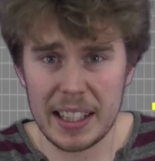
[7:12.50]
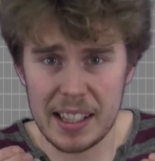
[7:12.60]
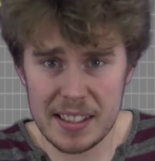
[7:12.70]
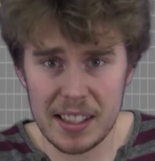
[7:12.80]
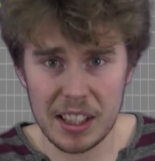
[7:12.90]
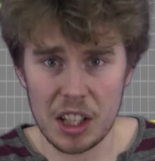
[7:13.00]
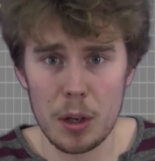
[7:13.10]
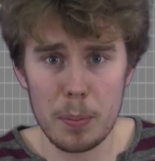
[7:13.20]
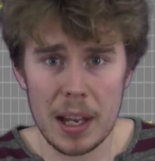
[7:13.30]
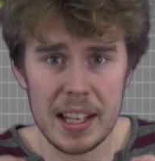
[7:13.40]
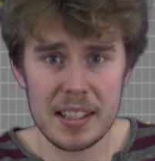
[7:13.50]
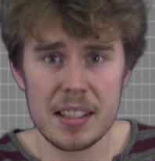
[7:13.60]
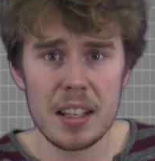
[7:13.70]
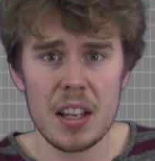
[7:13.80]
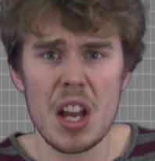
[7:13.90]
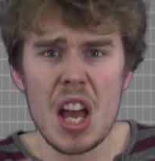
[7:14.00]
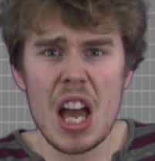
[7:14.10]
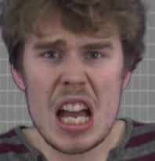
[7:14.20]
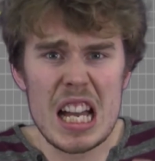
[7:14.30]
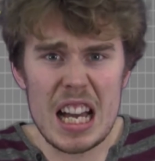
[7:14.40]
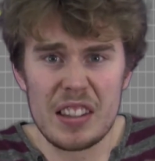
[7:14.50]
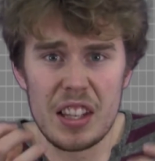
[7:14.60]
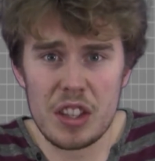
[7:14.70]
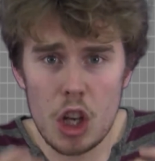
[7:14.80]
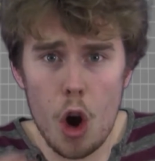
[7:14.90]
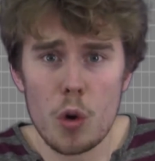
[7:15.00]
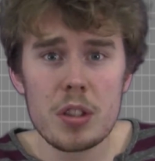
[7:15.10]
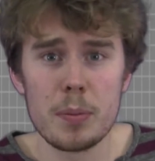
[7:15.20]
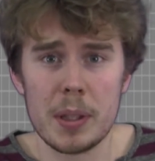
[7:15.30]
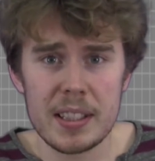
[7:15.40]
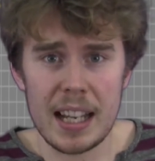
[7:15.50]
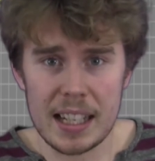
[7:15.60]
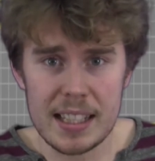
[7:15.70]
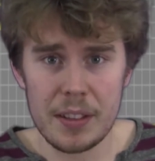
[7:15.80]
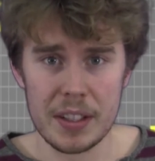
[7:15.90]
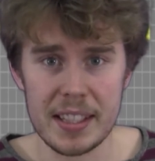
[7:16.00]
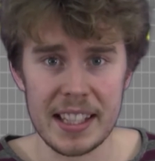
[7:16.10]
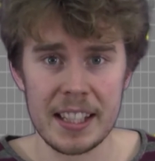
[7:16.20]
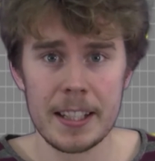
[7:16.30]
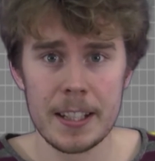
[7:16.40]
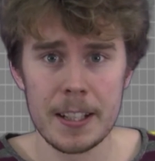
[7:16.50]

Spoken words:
in a singular place, and then the ultimate activity.